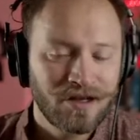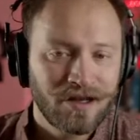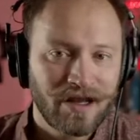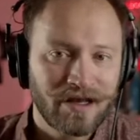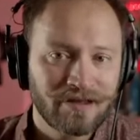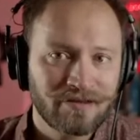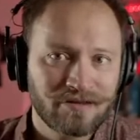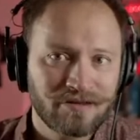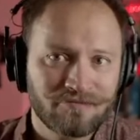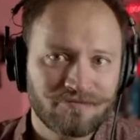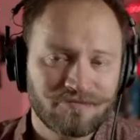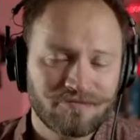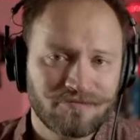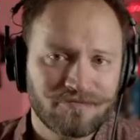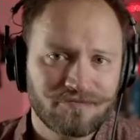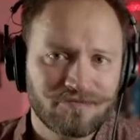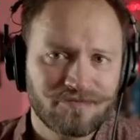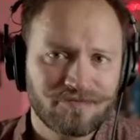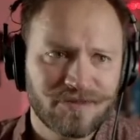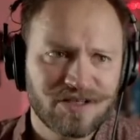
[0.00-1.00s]
And
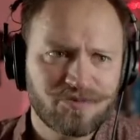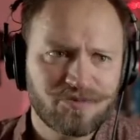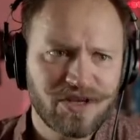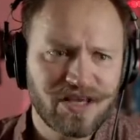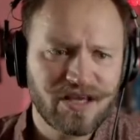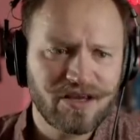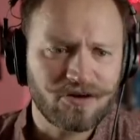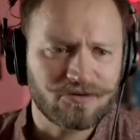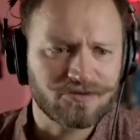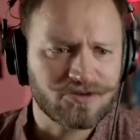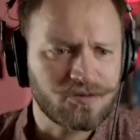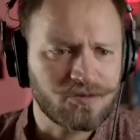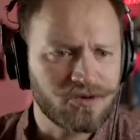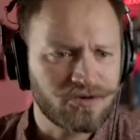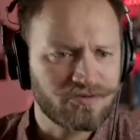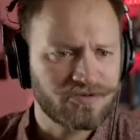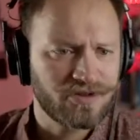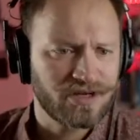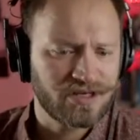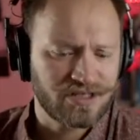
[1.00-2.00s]
speaking of some
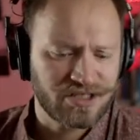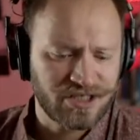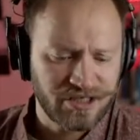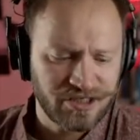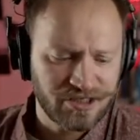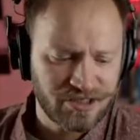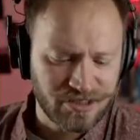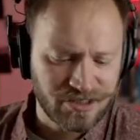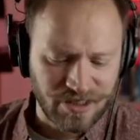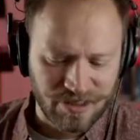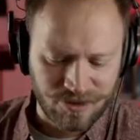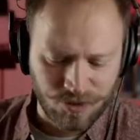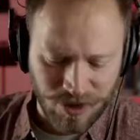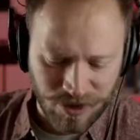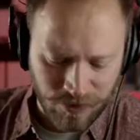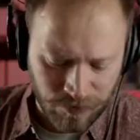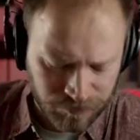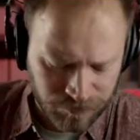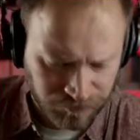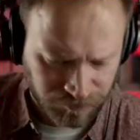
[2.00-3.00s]
of the changes as
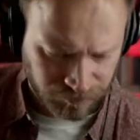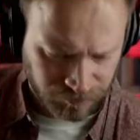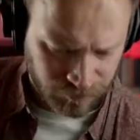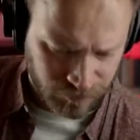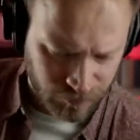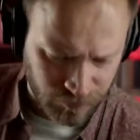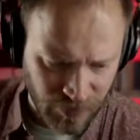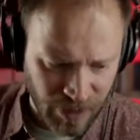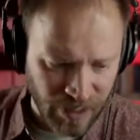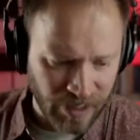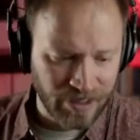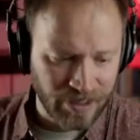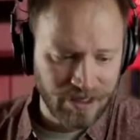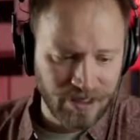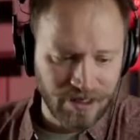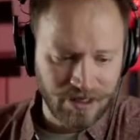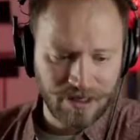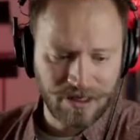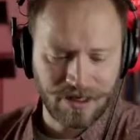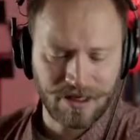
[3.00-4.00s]
well,
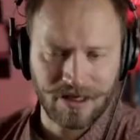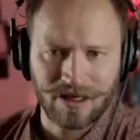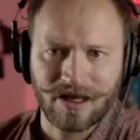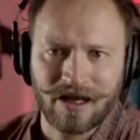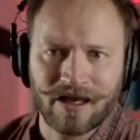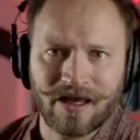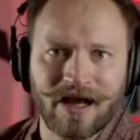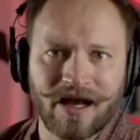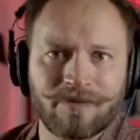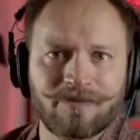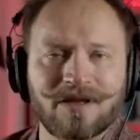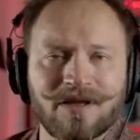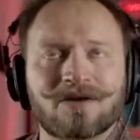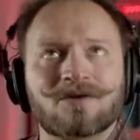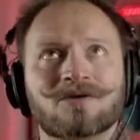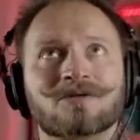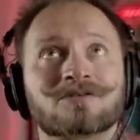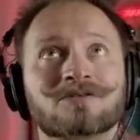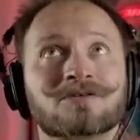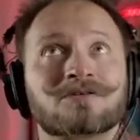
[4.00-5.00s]
I have been
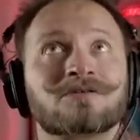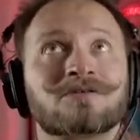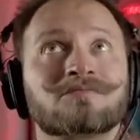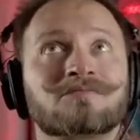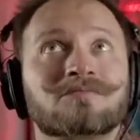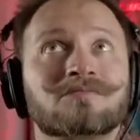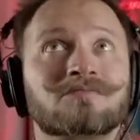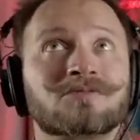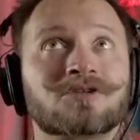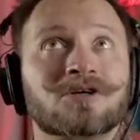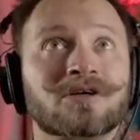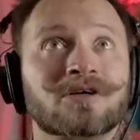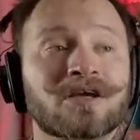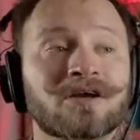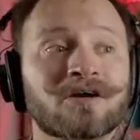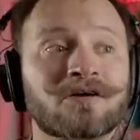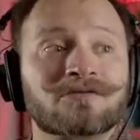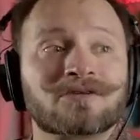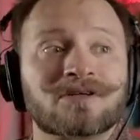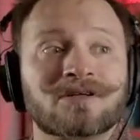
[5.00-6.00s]
also talking
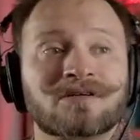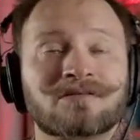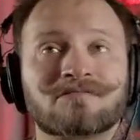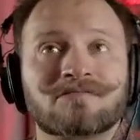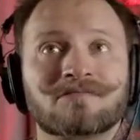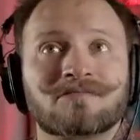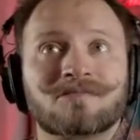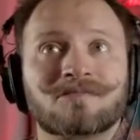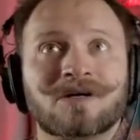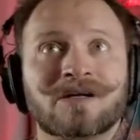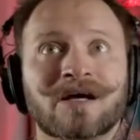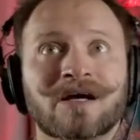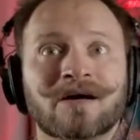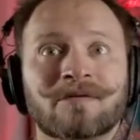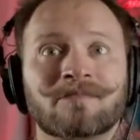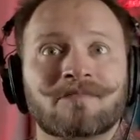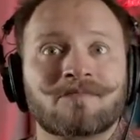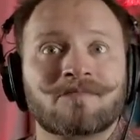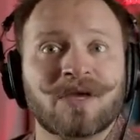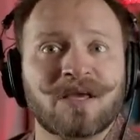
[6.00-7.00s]
often, want to
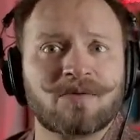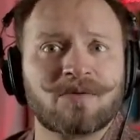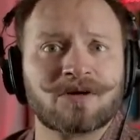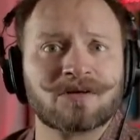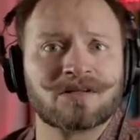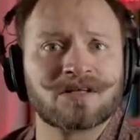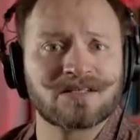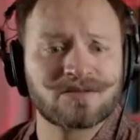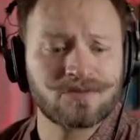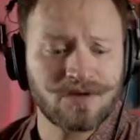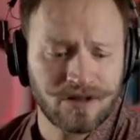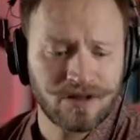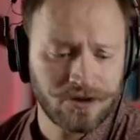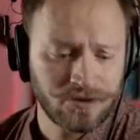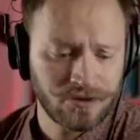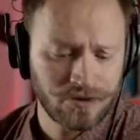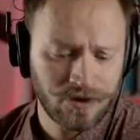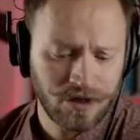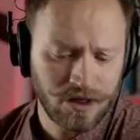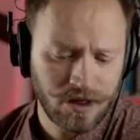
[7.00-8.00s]
ping pong this with
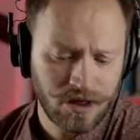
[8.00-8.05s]
you.